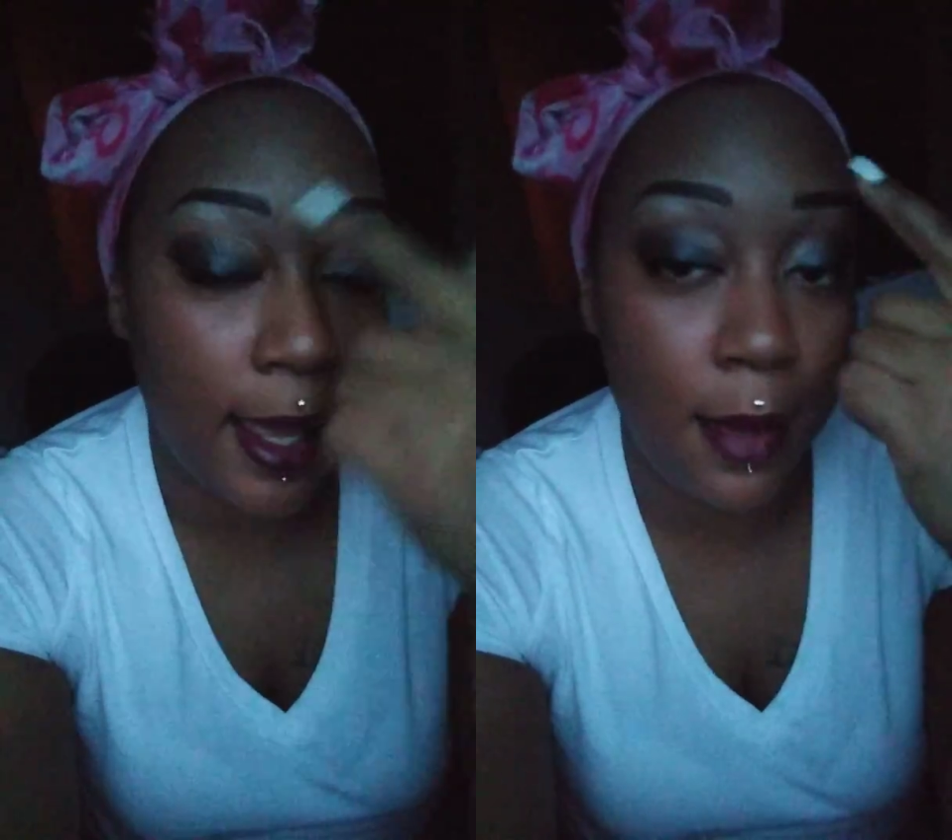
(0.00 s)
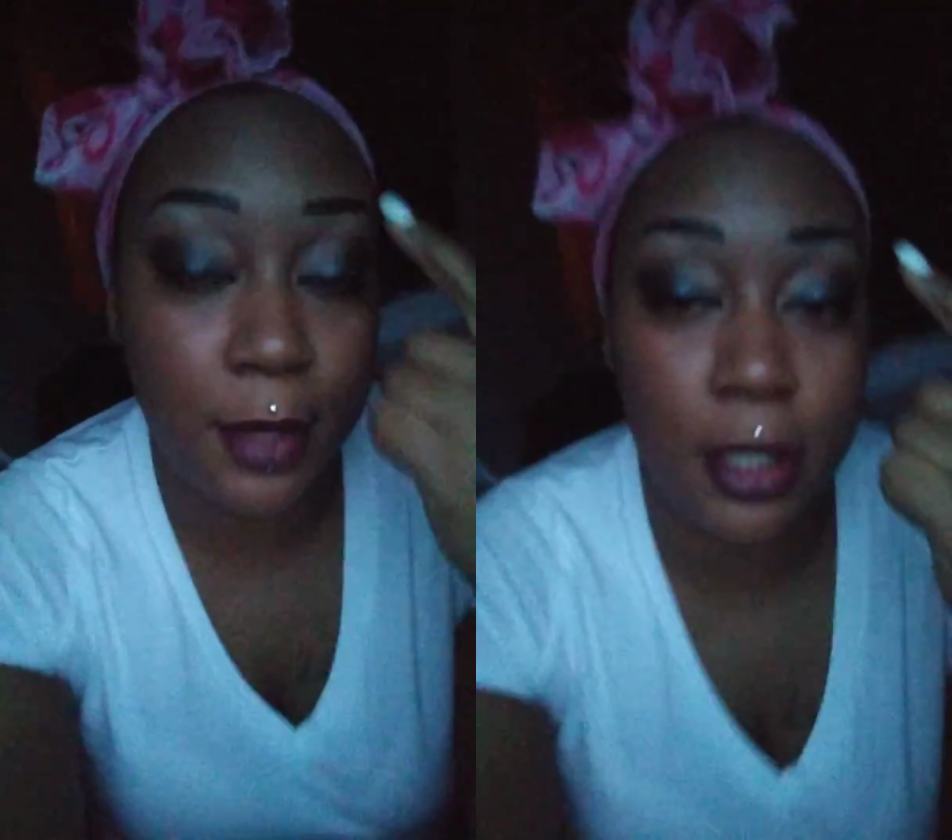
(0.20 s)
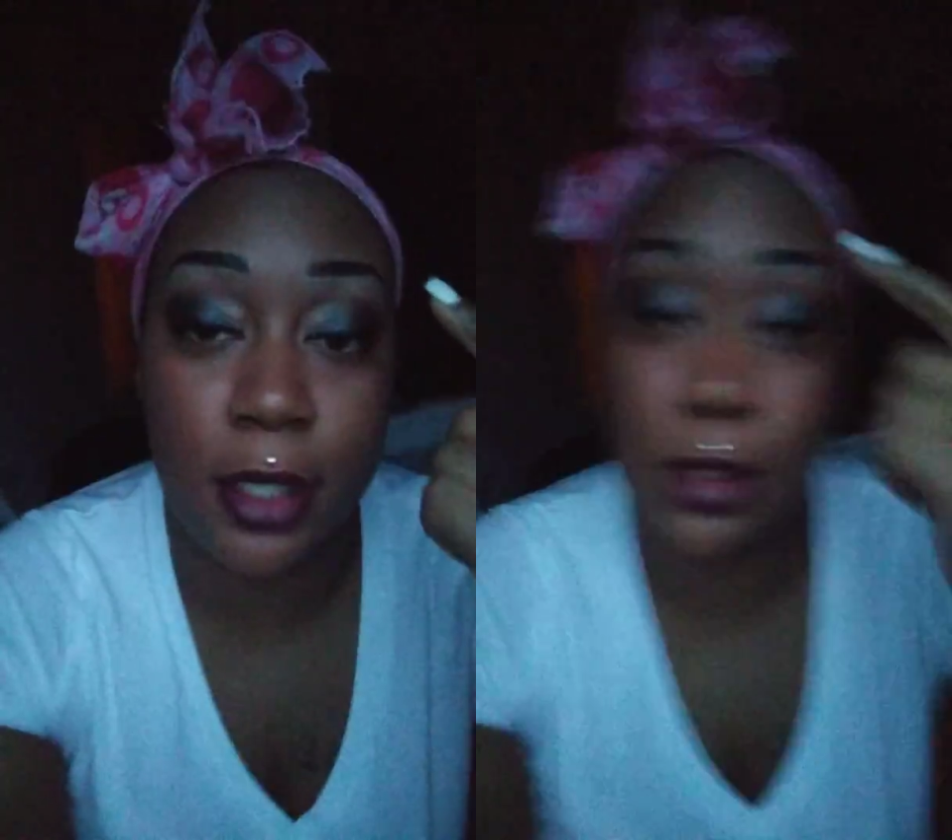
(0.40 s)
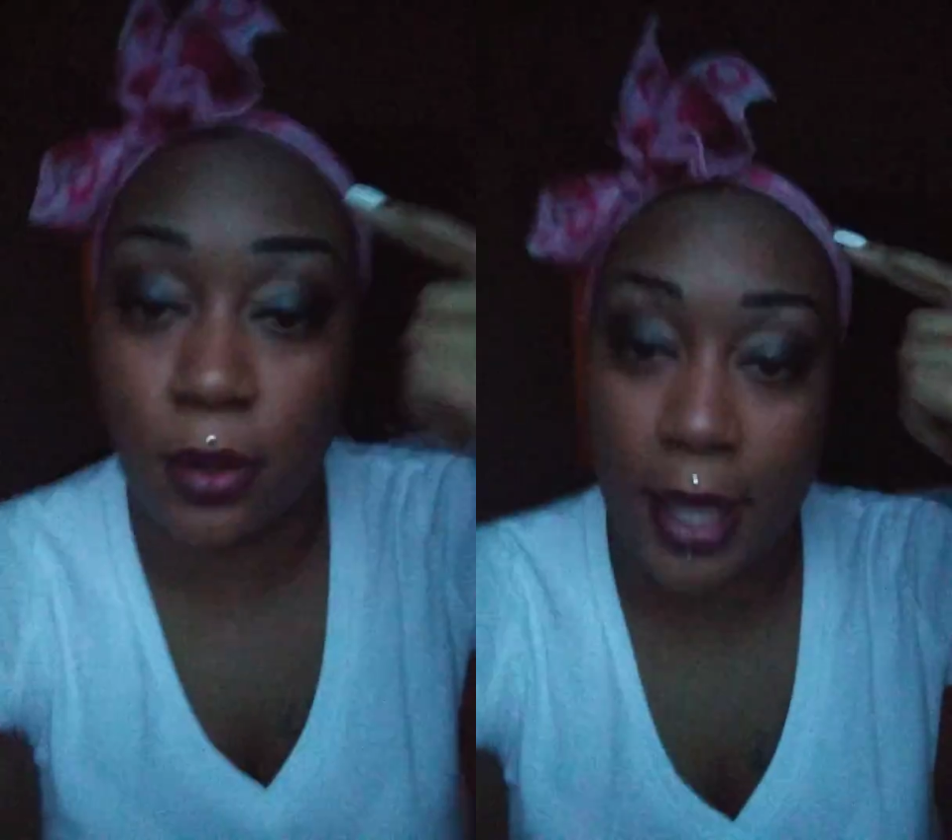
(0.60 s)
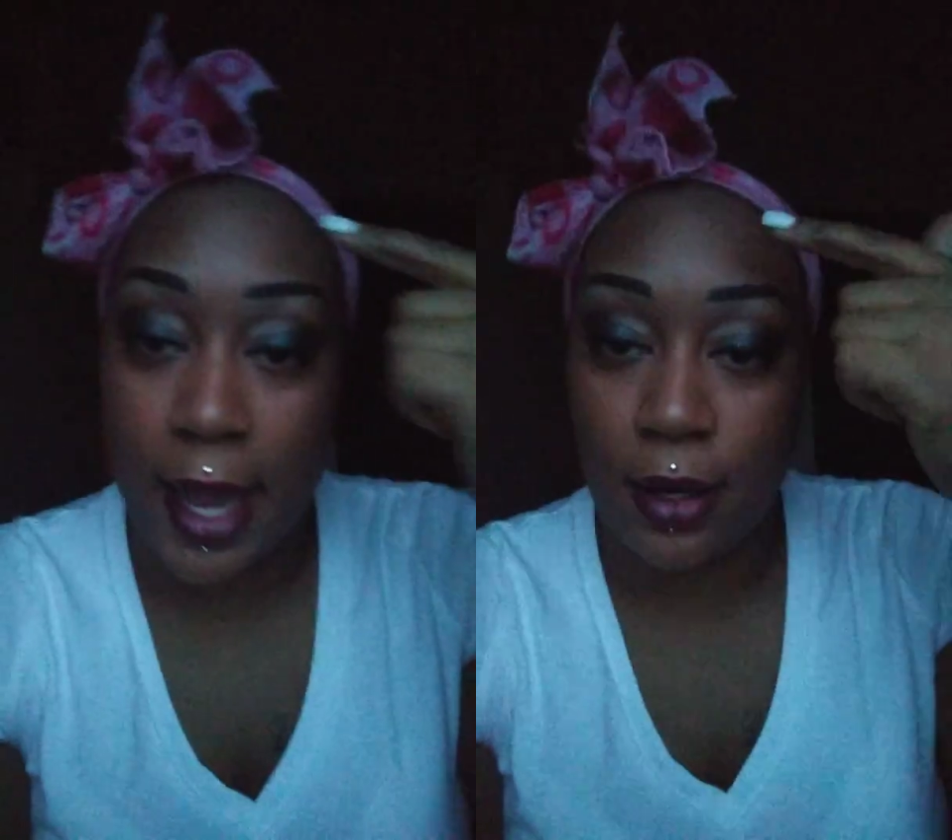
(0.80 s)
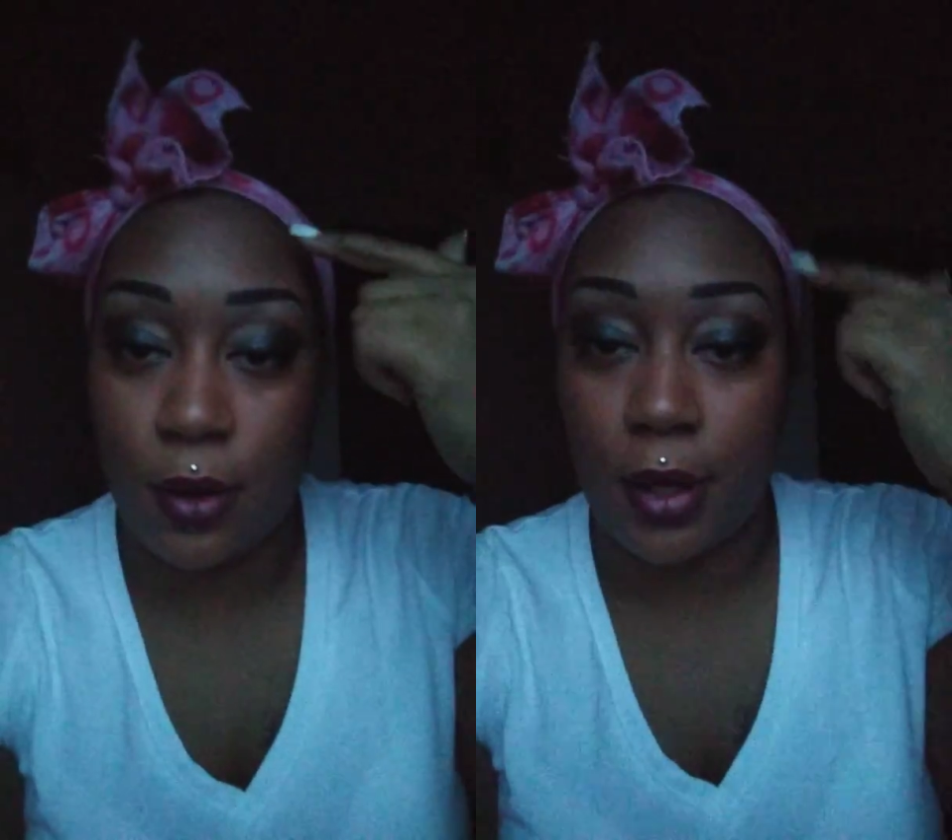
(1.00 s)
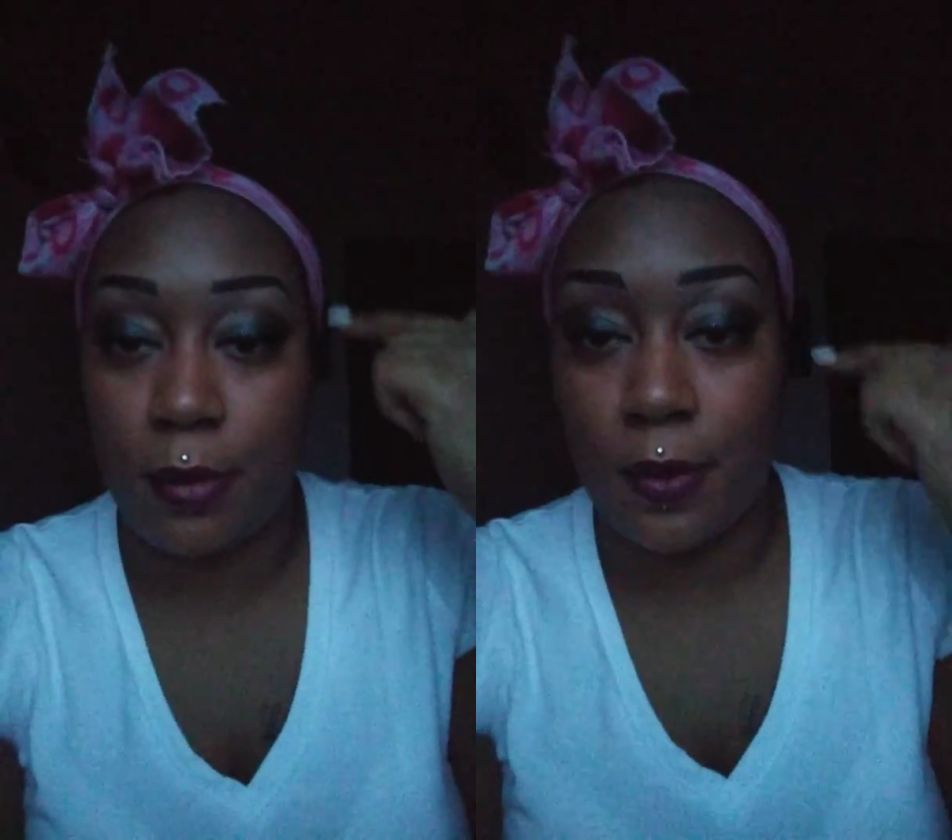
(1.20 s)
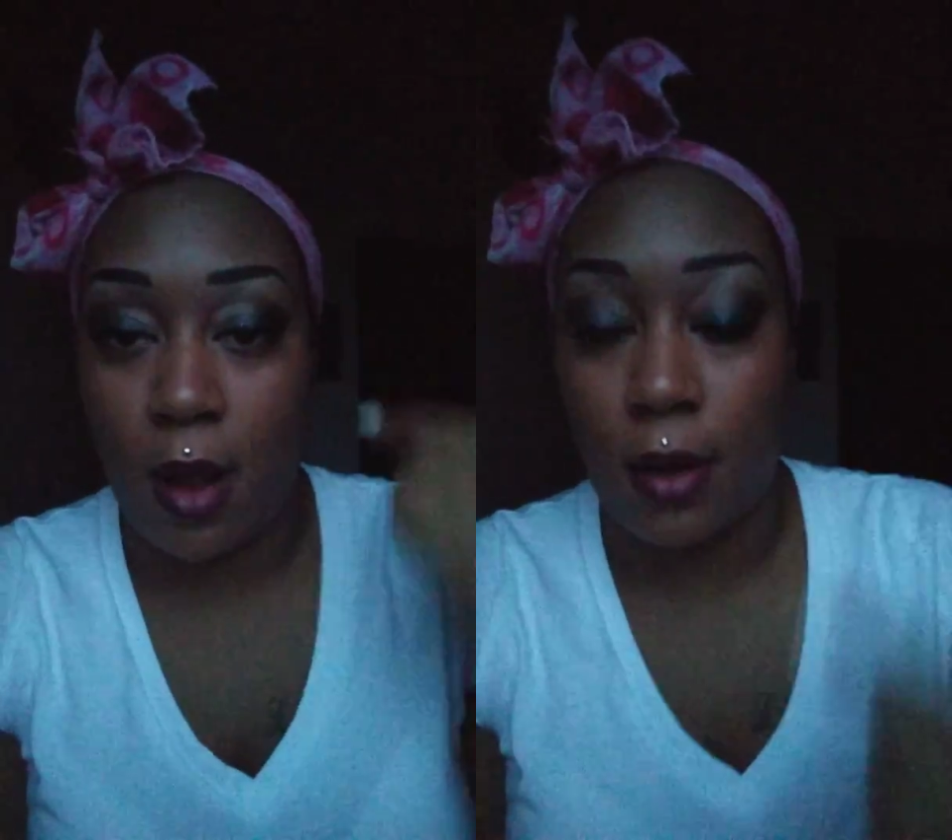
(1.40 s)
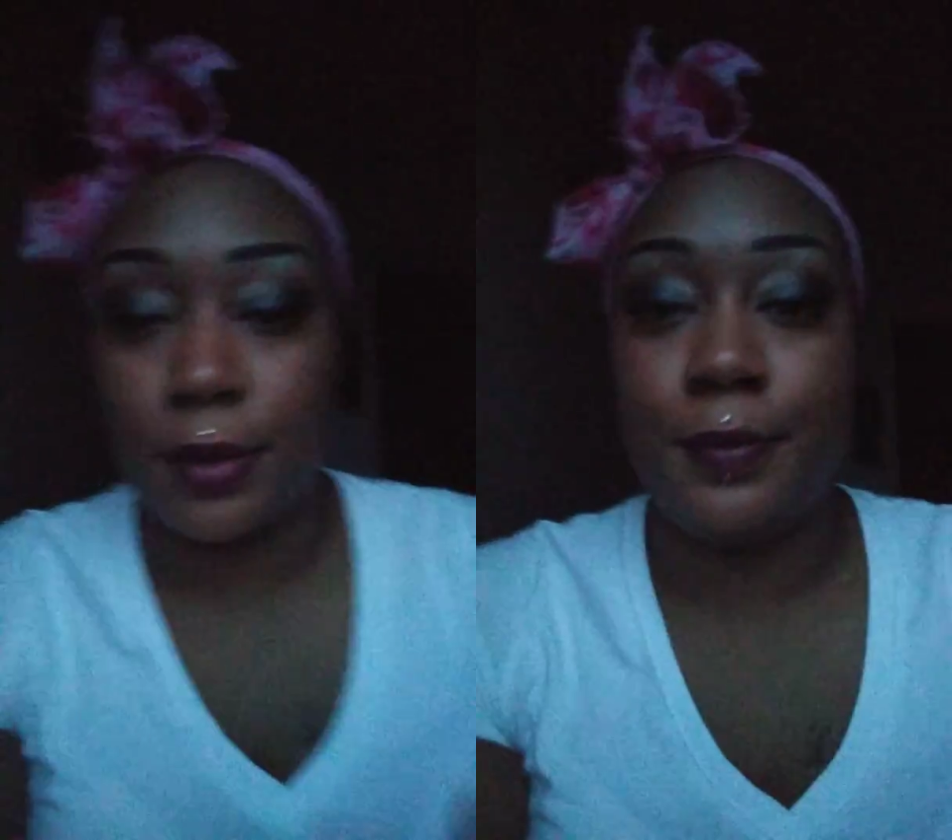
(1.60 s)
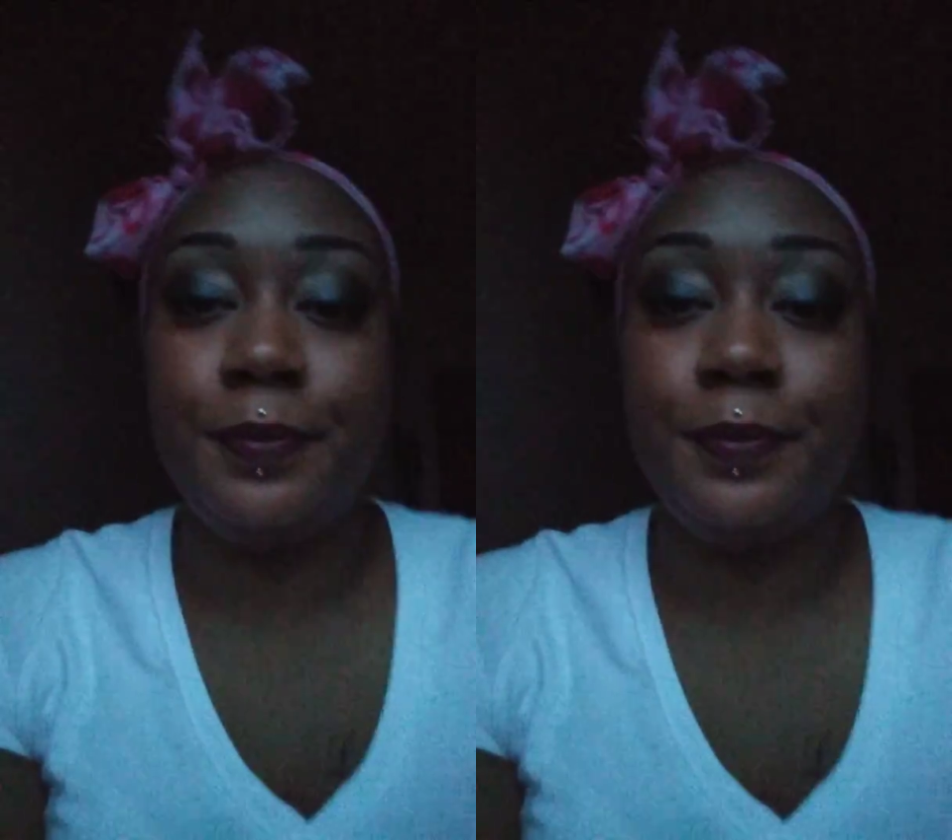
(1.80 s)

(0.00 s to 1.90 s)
I mean, it's okay, don't get me wrong,